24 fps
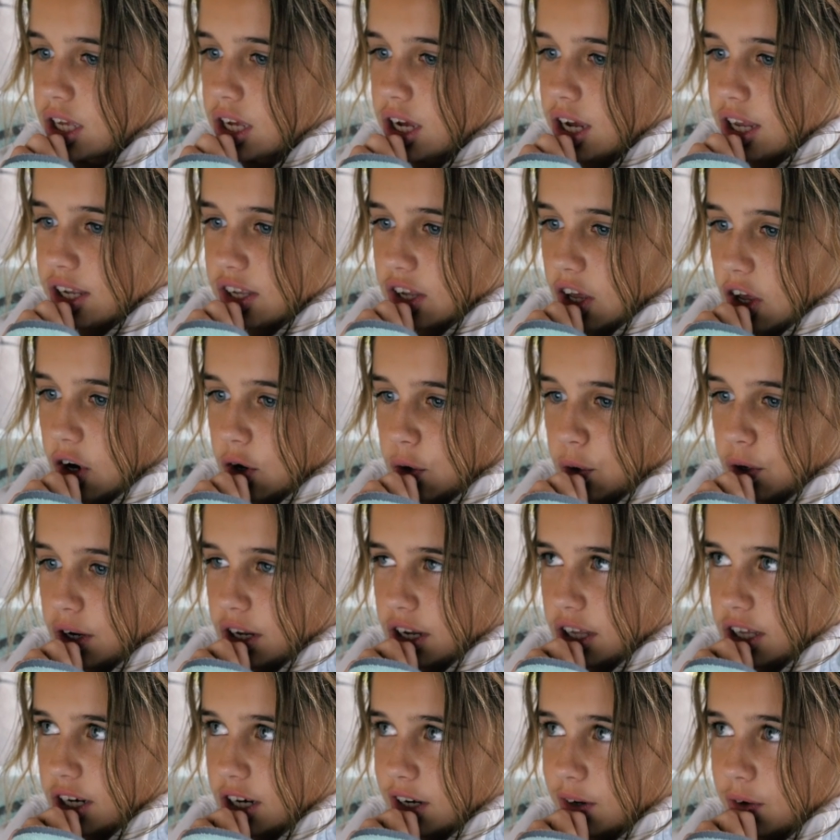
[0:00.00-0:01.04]
Because I don't
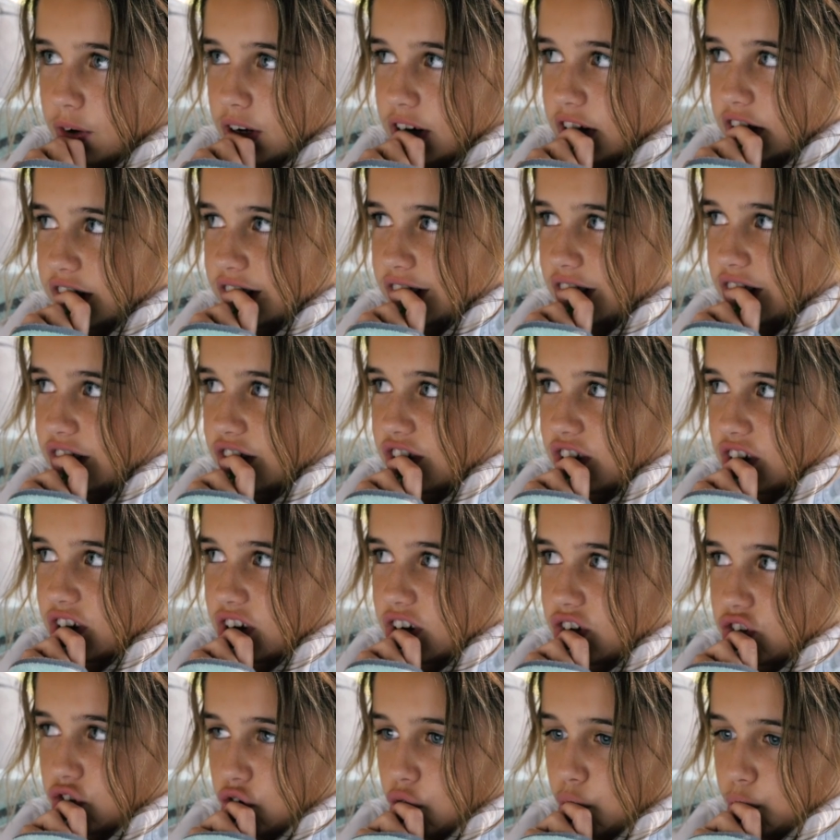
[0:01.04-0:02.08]
really know what a
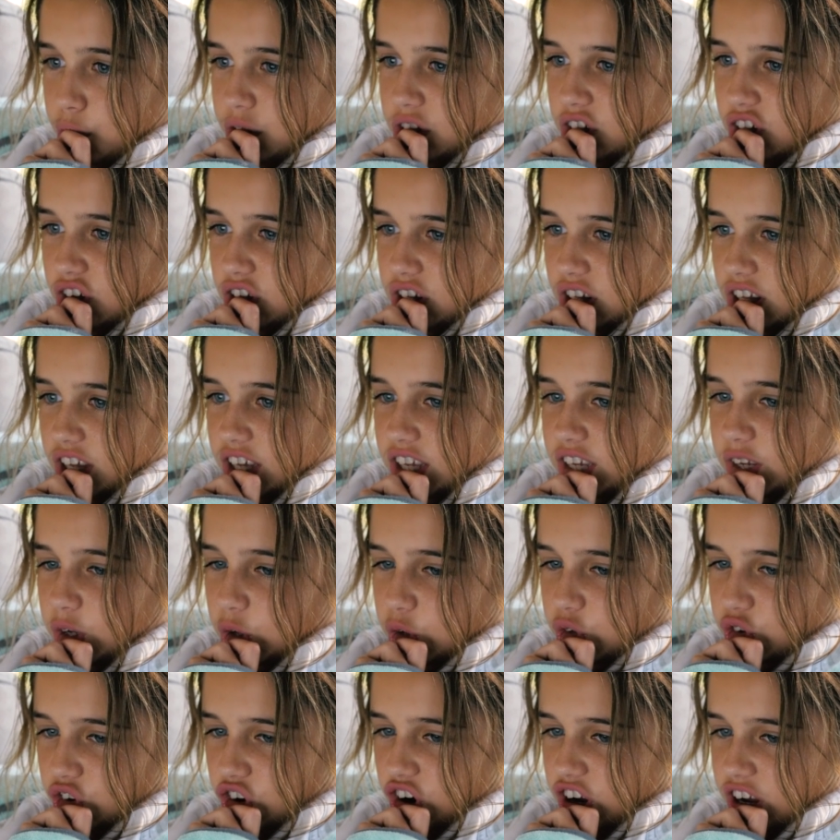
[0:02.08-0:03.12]
sugar skull would look like. You
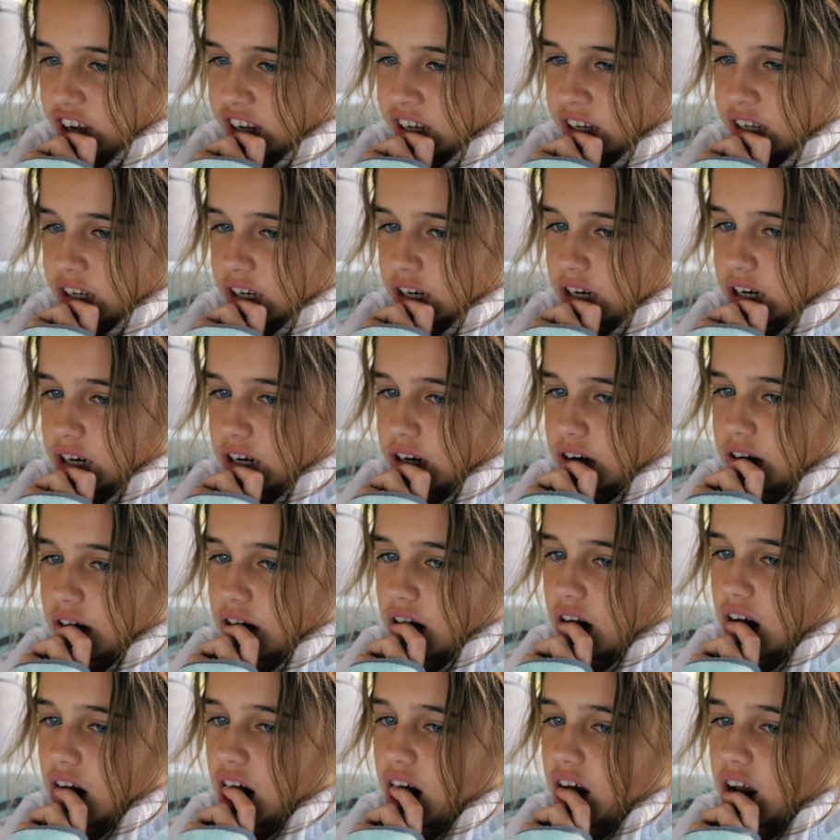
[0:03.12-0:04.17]
draw it. Oh, but you
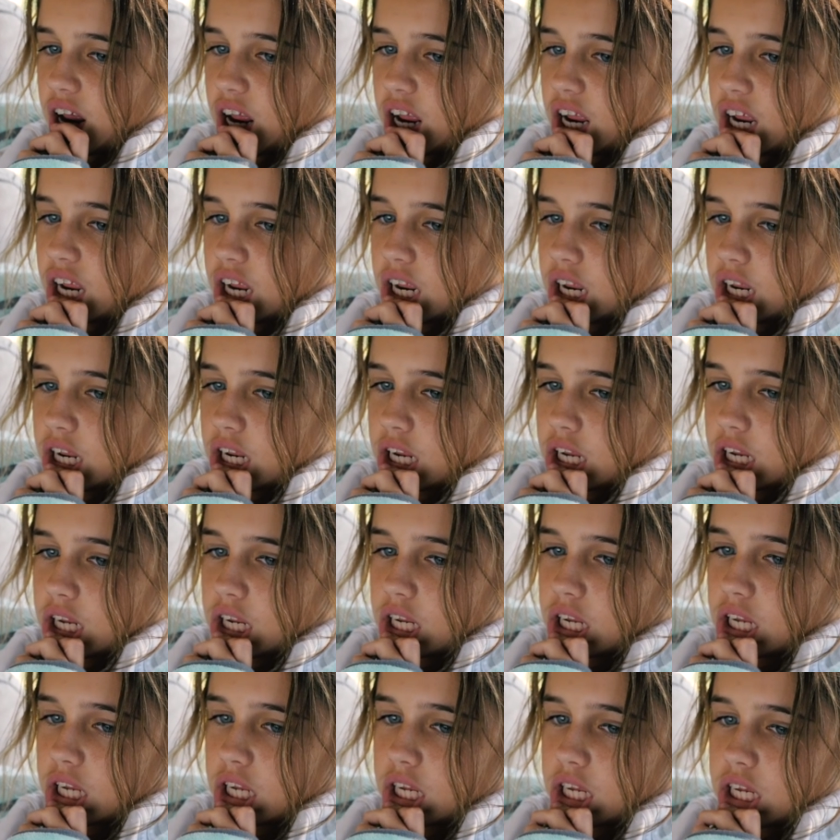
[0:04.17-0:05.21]
could look it up,
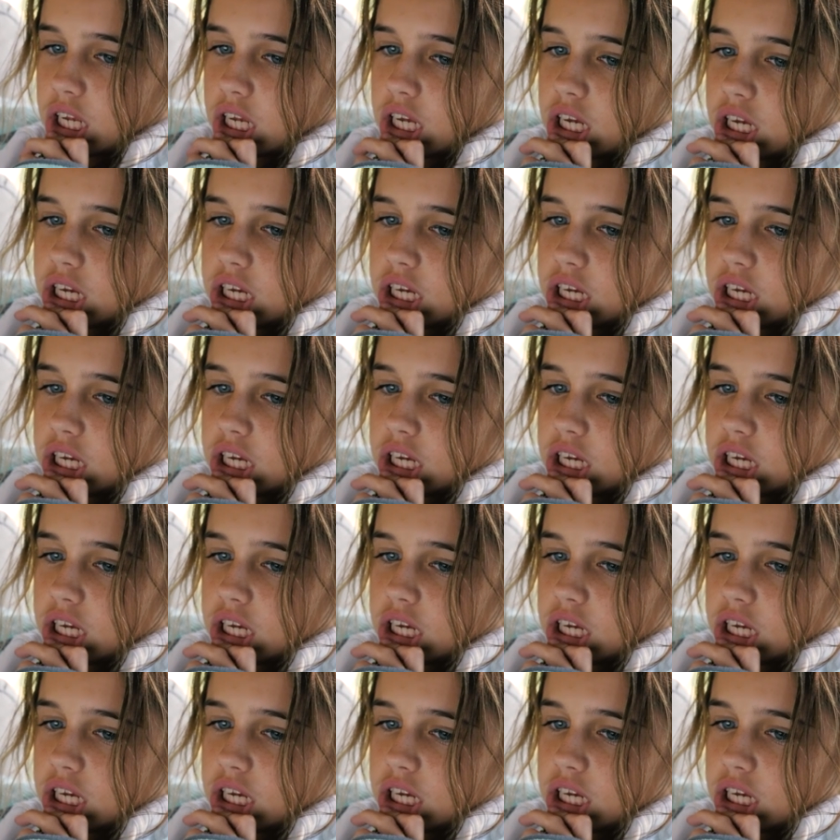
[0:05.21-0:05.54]
right?